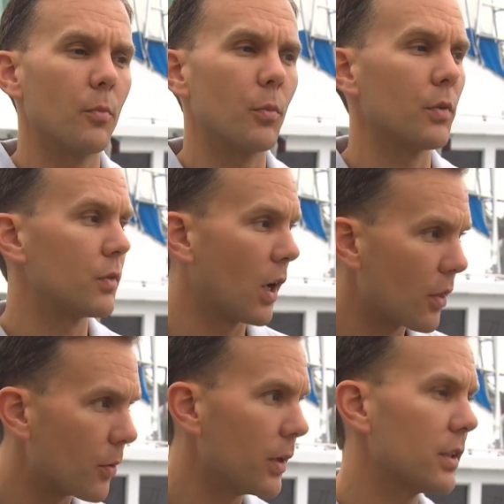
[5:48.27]
we've done
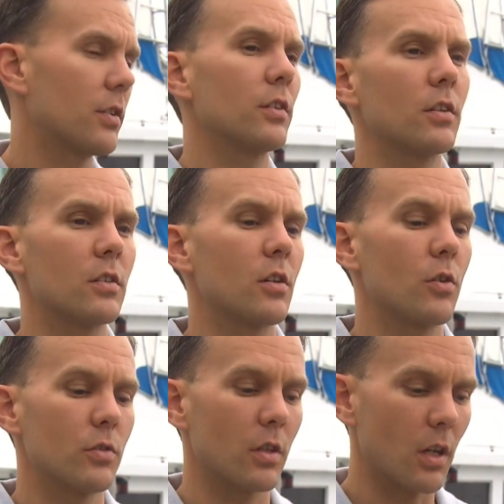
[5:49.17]
the research that
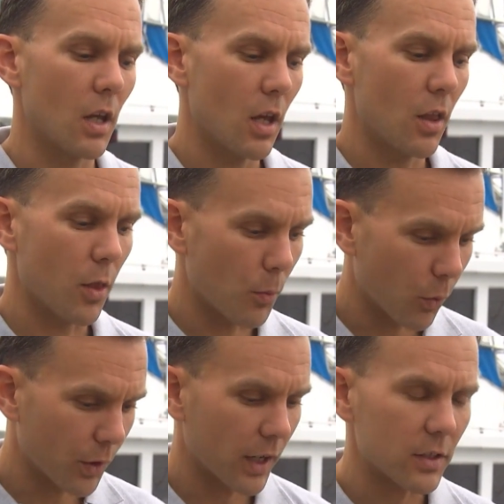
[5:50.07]
shows that the
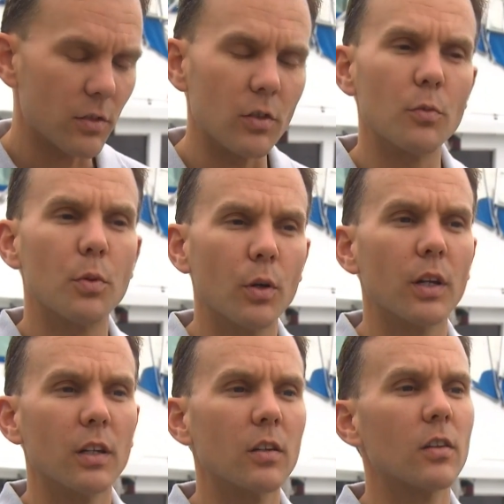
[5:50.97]
more nitrogen you put
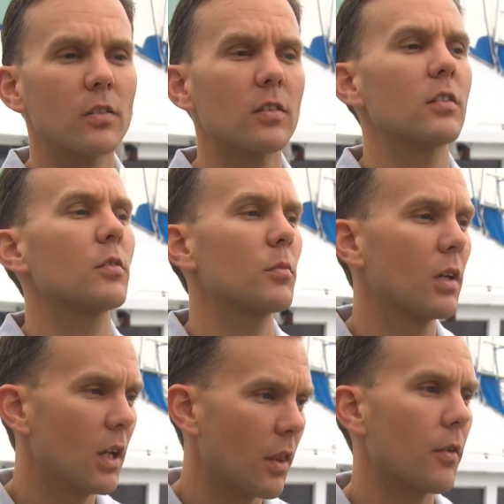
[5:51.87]
into the system,
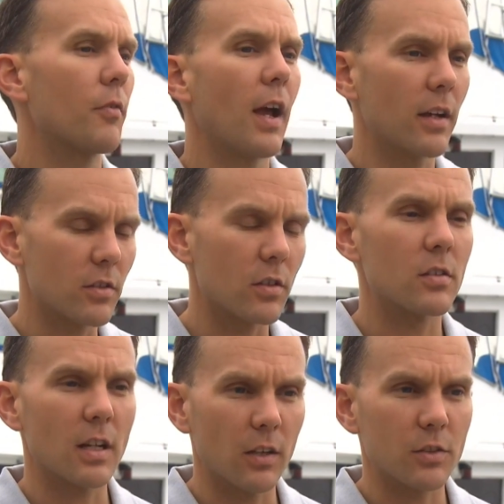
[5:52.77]
the faster
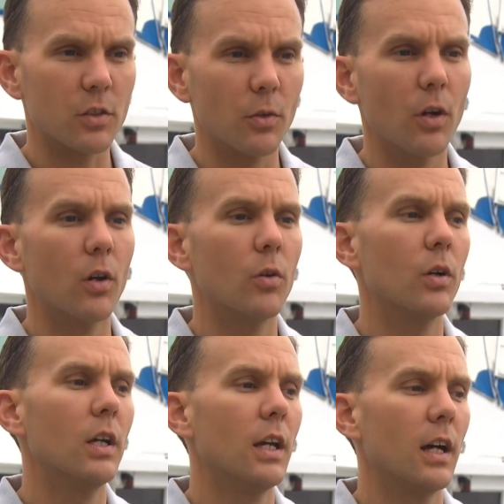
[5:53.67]
these algae grow,
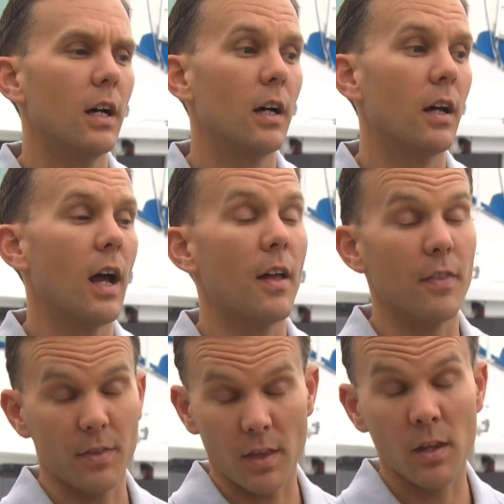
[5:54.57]

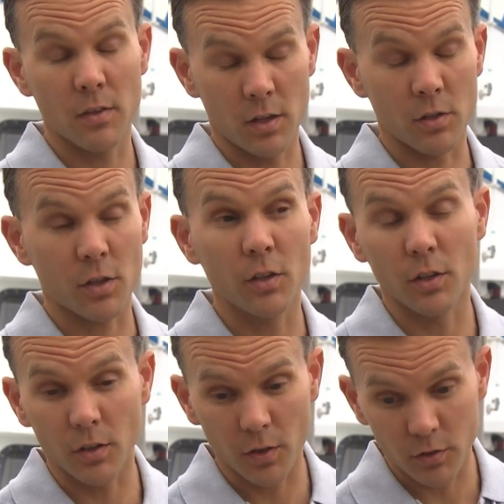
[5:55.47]
and in
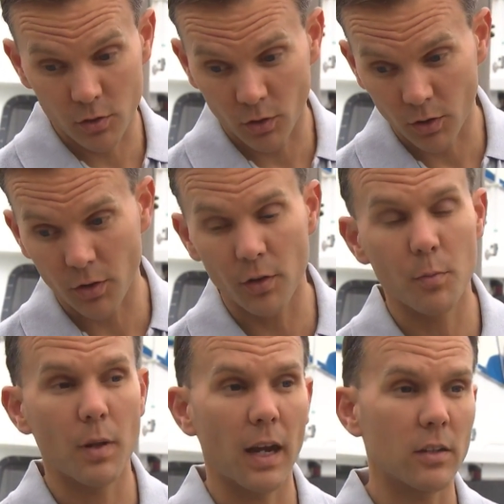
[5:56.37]
turn, the stronger their
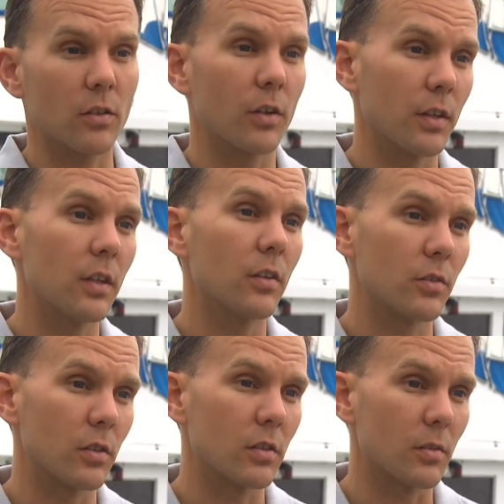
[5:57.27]
impacts are on the
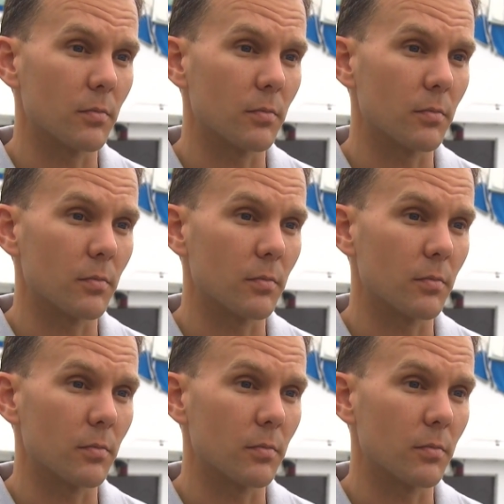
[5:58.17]
ecosystem.